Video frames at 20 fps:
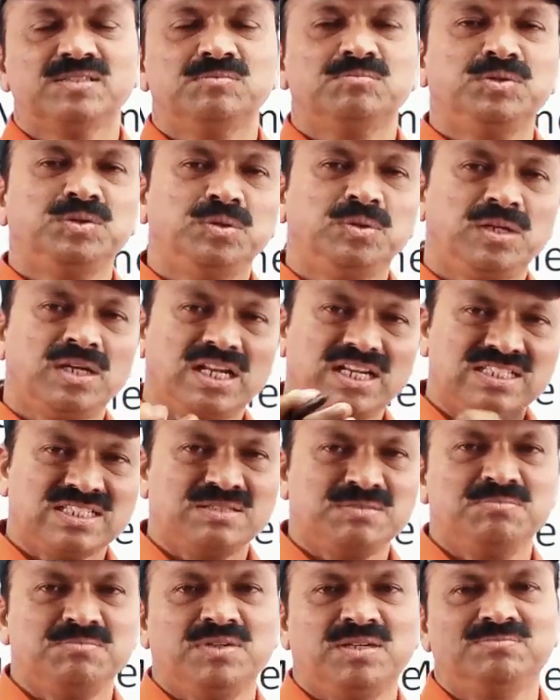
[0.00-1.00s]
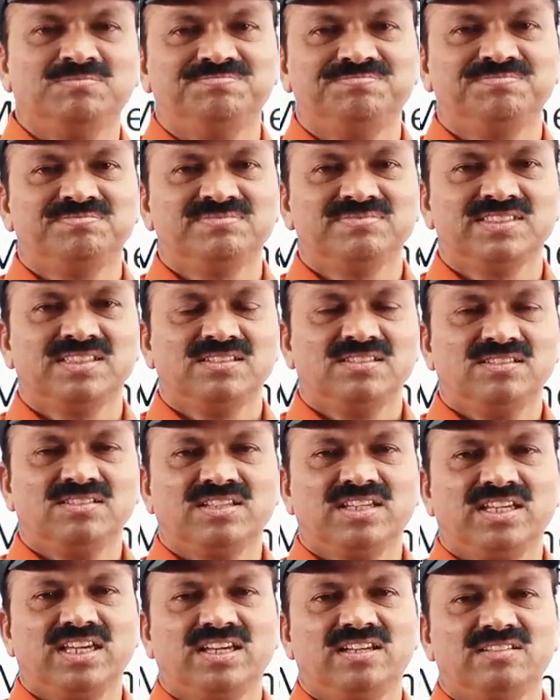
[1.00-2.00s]
Muddu Narasimham.
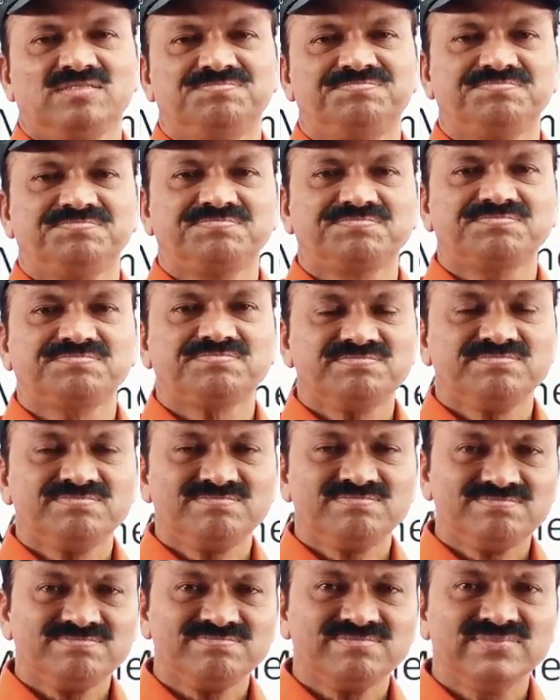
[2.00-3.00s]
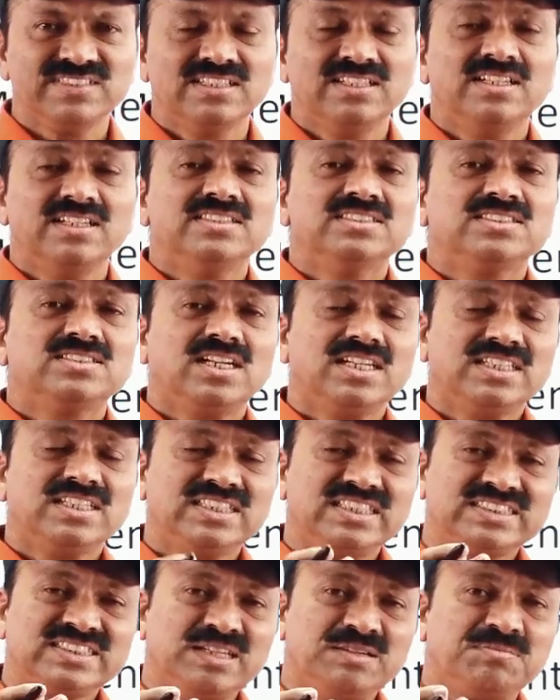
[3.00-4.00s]
Okay. So at
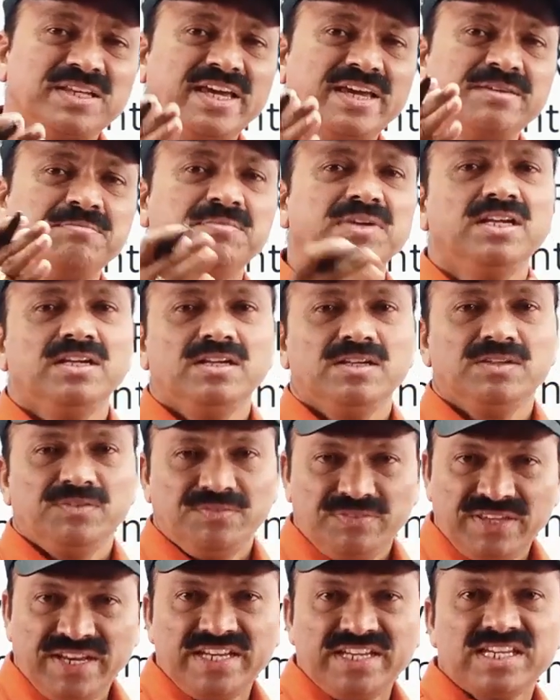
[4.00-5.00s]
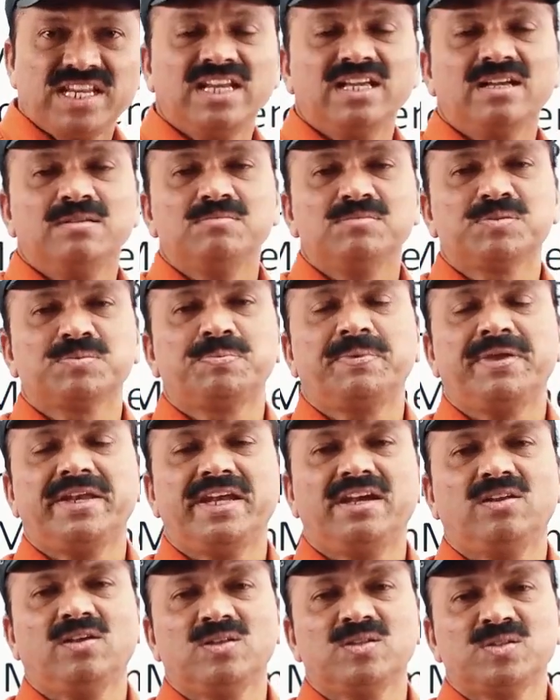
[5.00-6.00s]
the same time, Vireshalingam's
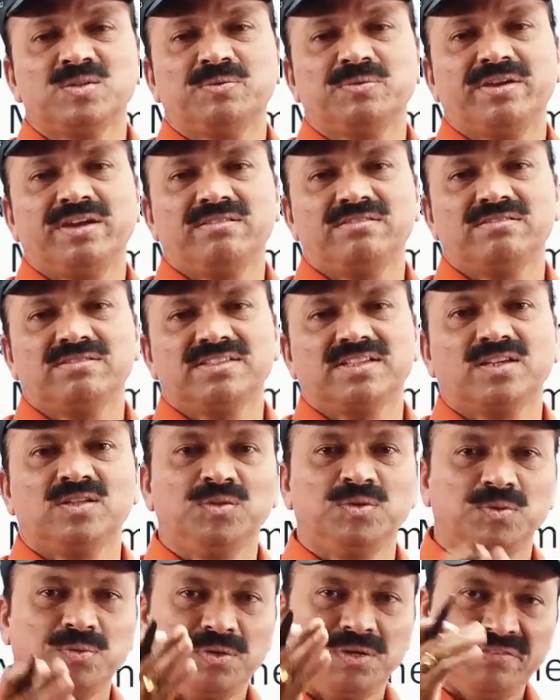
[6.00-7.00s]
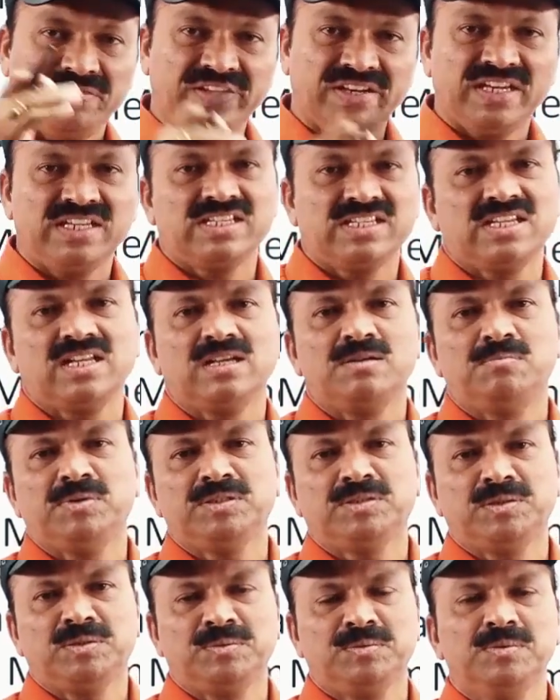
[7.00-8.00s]
period also we have to see. Kandukuri Vireshalingam
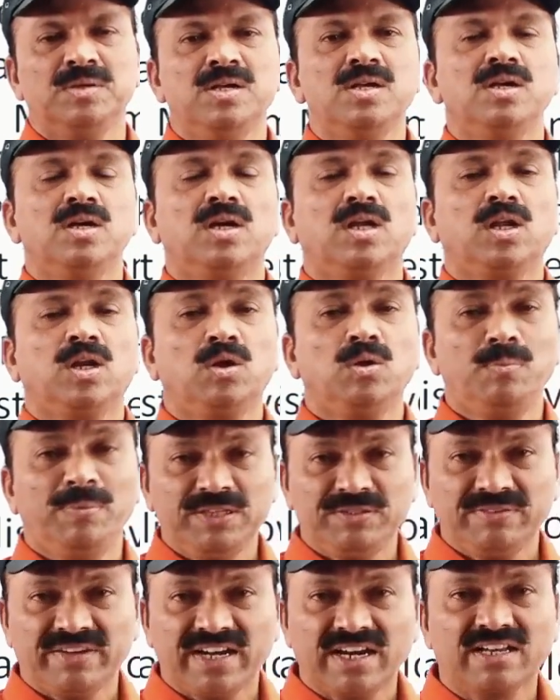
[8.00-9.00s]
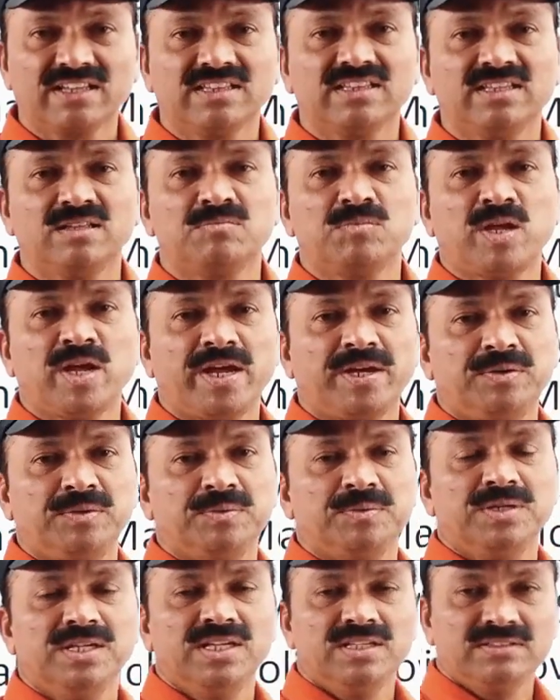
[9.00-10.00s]
Pantulu, Raghupati Venkatatnam
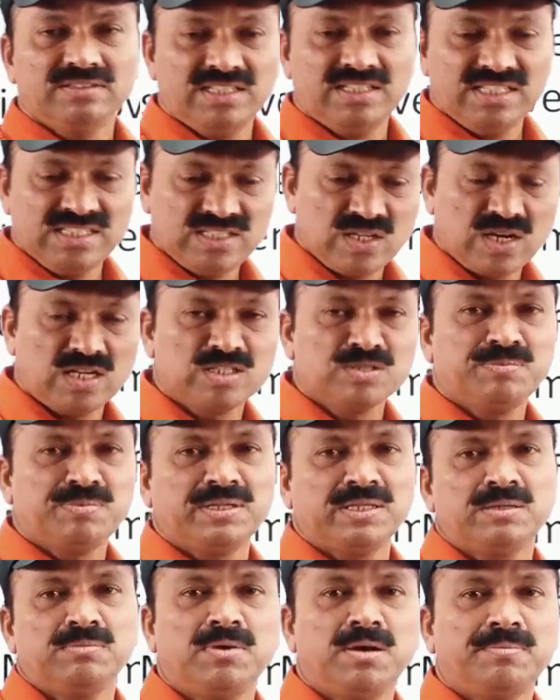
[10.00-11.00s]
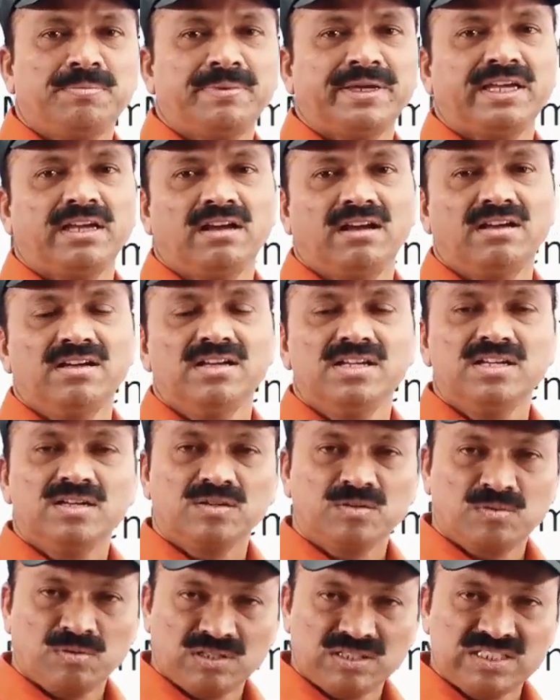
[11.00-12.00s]
Naidu, Desirazu Pedabapaya,
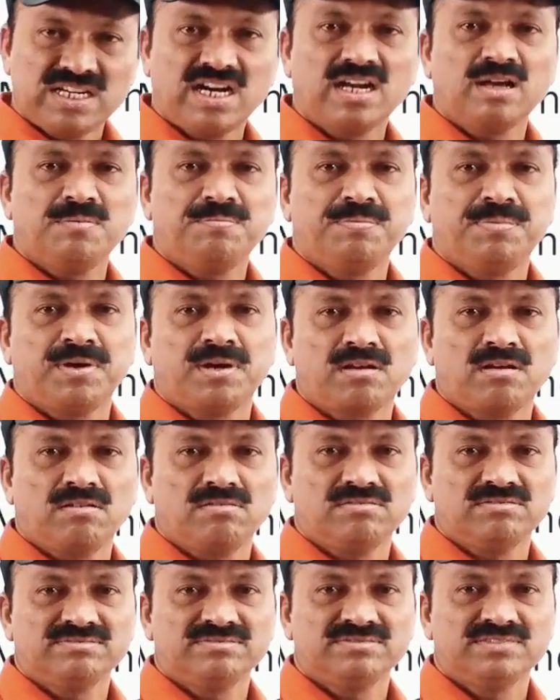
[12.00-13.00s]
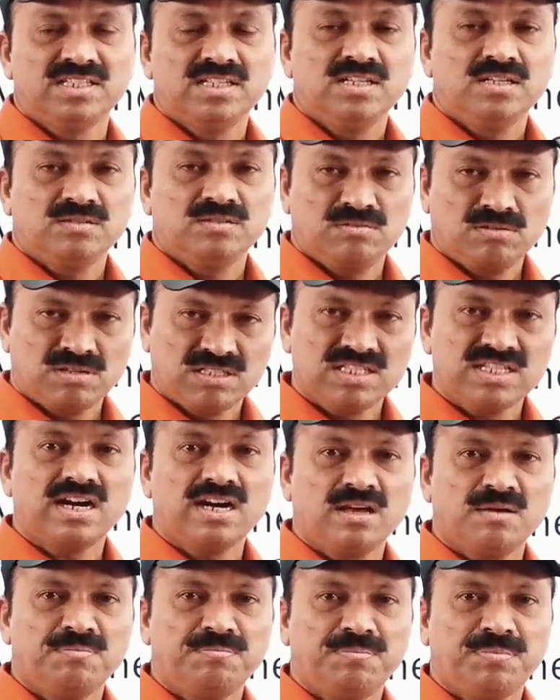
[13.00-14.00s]
Gurajada
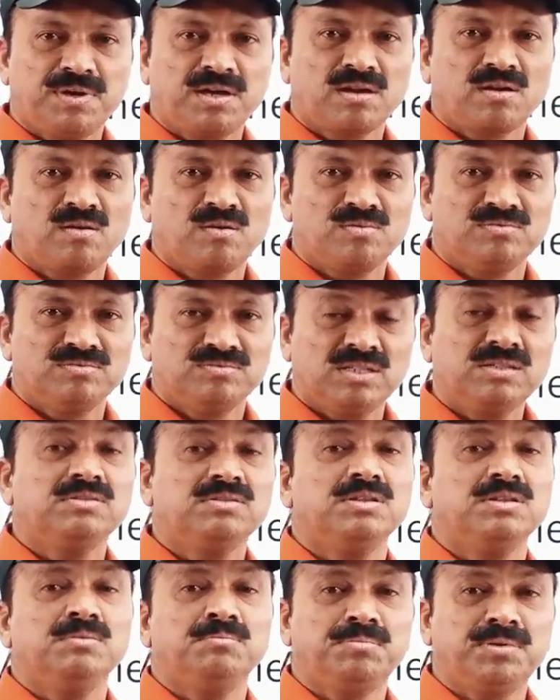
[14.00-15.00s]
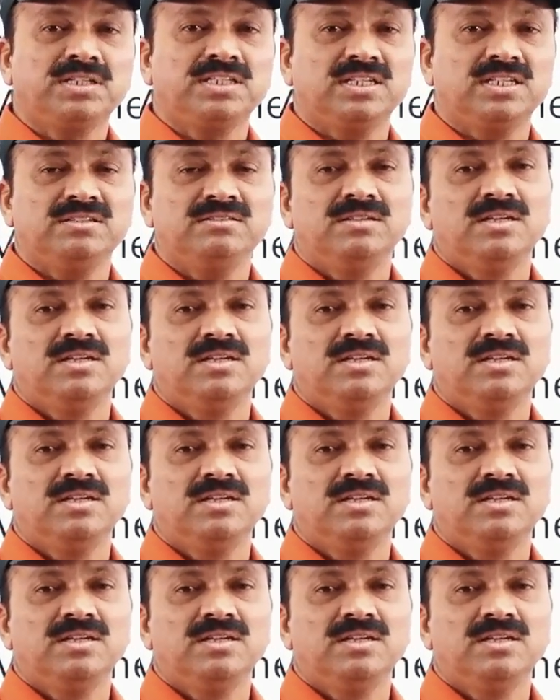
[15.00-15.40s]
Apparao, one of the important